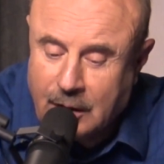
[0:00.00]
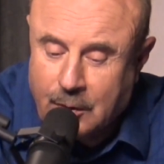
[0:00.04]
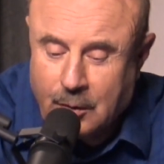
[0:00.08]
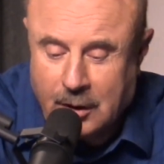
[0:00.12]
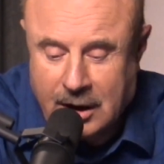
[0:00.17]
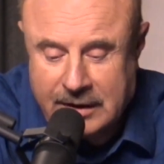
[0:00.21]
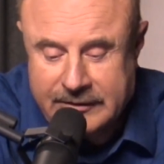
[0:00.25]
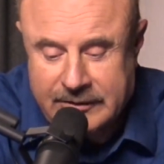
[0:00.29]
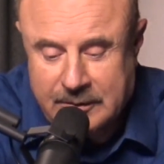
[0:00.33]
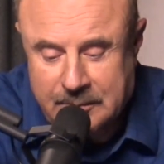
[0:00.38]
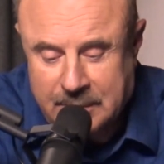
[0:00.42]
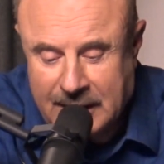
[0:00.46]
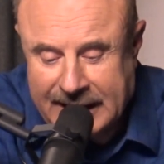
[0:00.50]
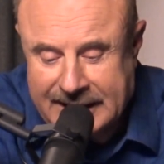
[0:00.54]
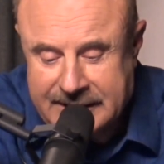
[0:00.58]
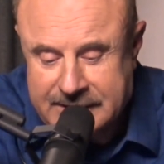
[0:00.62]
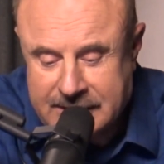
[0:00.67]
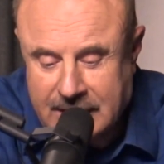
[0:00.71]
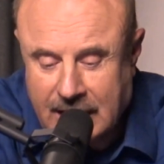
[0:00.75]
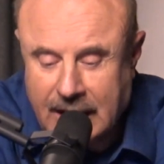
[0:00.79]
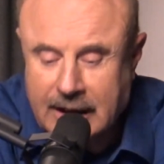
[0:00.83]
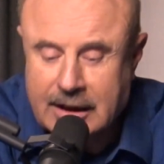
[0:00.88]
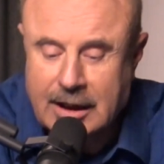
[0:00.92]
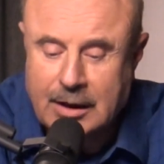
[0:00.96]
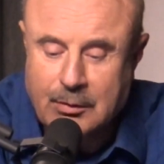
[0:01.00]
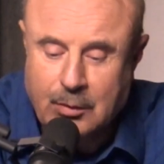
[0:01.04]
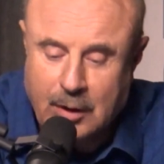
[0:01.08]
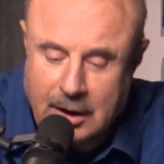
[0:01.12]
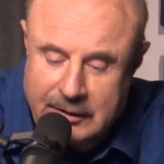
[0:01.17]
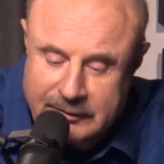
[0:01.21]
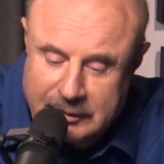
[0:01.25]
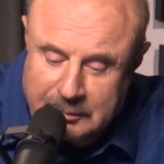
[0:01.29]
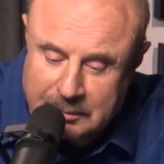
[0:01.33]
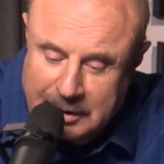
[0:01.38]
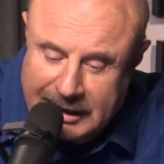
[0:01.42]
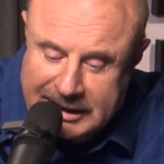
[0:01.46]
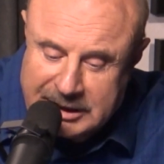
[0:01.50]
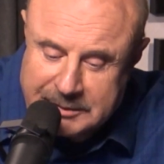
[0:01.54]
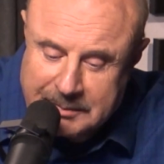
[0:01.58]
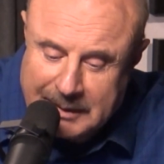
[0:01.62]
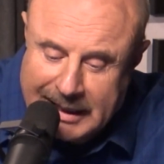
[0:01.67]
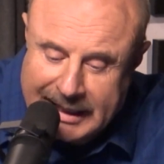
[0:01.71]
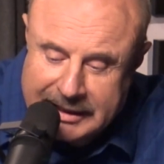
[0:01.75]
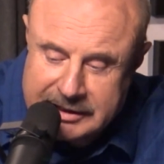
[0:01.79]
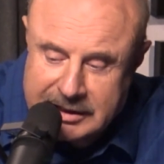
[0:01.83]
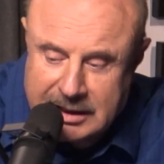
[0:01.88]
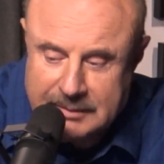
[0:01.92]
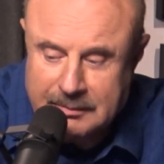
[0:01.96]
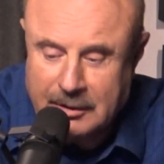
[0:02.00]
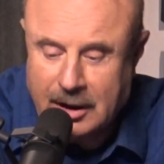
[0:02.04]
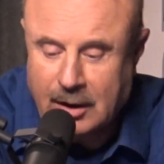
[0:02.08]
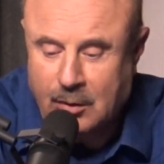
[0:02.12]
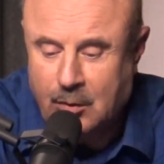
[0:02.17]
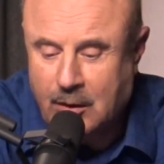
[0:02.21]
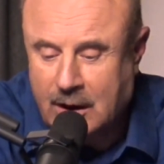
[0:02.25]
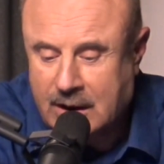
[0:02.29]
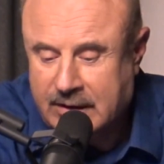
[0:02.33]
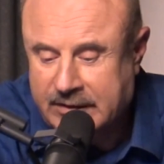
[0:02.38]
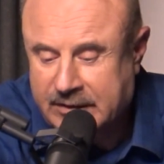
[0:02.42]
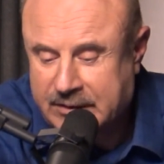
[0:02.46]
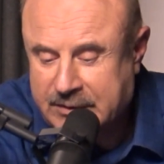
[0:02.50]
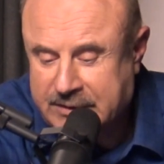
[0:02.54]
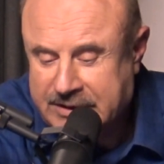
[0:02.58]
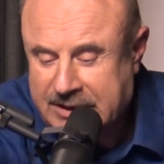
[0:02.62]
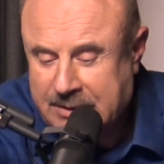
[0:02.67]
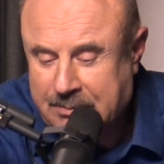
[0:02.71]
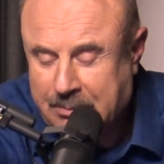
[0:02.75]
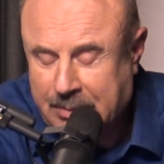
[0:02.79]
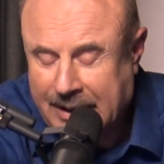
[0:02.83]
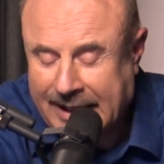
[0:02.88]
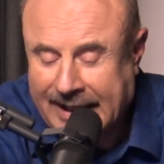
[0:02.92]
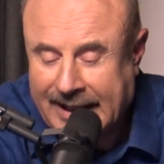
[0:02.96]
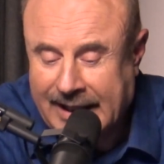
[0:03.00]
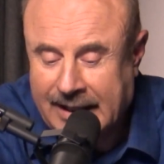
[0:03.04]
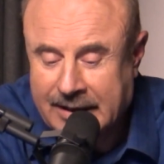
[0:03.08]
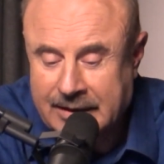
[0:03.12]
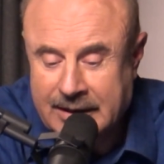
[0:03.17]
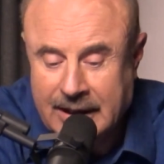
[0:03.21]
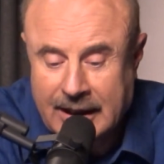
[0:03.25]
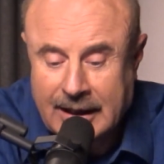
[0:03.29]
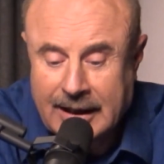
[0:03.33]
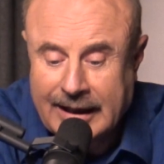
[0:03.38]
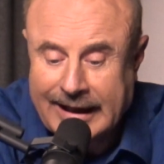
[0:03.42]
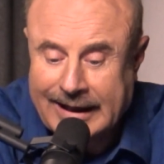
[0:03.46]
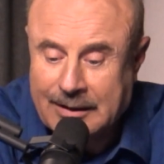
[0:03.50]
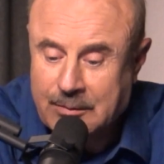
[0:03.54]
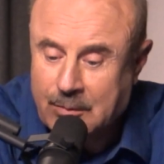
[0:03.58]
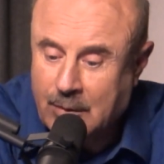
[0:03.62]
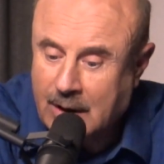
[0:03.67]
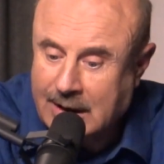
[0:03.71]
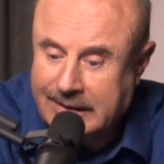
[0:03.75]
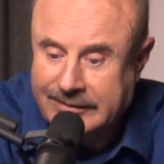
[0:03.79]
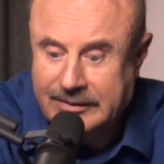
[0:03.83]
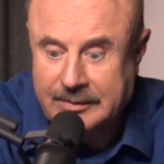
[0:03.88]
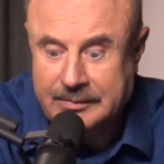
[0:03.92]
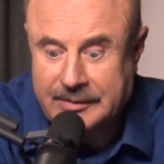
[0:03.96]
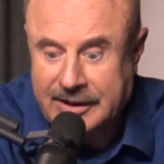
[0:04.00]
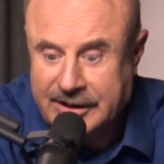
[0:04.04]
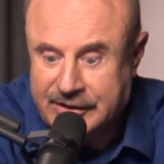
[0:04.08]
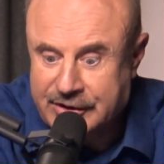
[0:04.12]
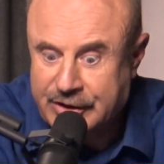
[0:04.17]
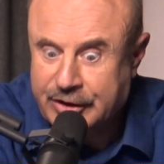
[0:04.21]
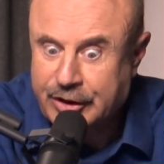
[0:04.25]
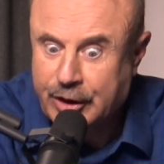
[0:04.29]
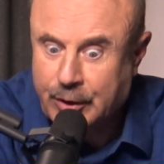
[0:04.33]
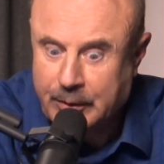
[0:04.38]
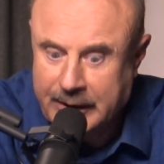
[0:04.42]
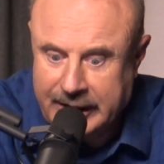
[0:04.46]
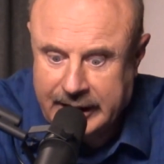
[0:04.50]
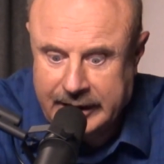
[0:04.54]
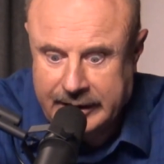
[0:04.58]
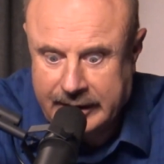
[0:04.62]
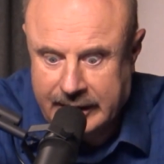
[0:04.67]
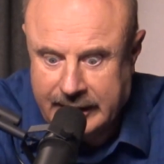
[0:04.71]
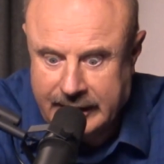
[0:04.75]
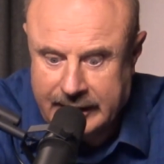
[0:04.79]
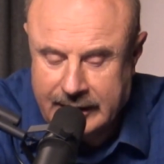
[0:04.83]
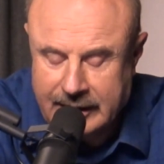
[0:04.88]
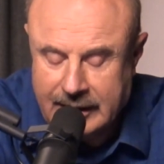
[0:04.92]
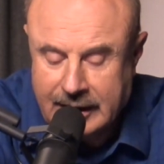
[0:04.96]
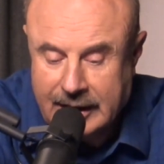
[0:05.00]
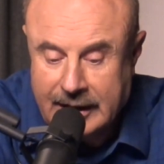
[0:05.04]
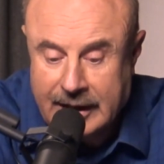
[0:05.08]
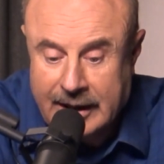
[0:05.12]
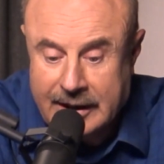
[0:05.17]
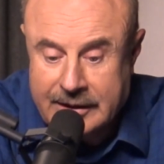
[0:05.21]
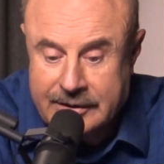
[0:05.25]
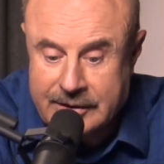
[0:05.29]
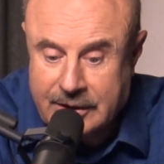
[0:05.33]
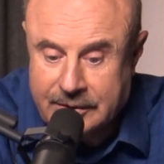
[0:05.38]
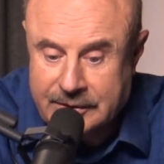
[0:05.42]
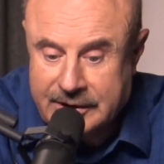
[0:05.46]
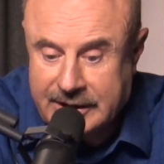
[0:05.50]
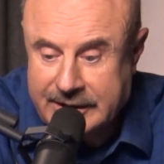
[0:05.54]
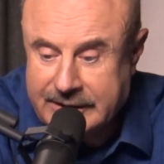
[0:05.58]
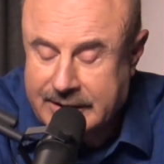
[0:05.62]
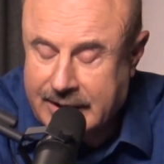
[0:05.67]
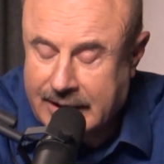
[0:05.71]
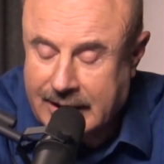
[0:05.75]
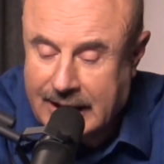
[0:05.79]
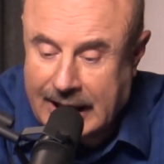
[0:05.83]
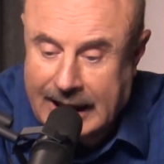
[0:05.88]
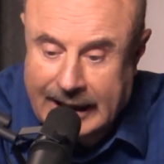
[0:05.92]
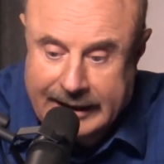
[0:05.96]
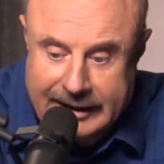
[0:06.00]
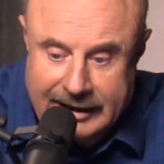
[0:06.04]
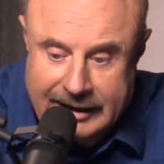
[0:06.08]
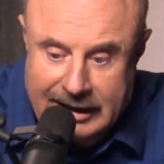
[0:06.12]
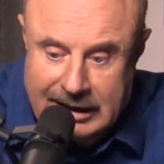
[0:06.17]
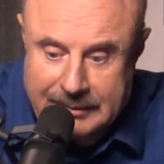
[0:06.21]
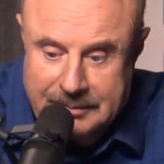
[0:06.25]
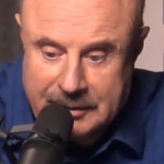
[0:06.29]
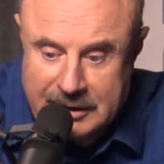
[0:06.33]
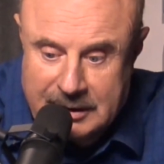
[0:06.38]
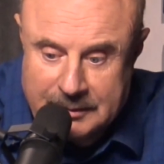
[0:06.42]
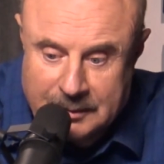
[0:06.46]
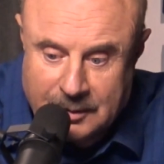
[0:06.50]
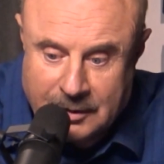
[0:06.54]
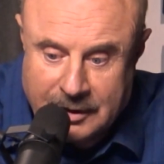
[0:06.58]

One of them plays soccer, one of them plays basketball, one of them's in band, and one of them doesn't do anything. So she said, I get up in the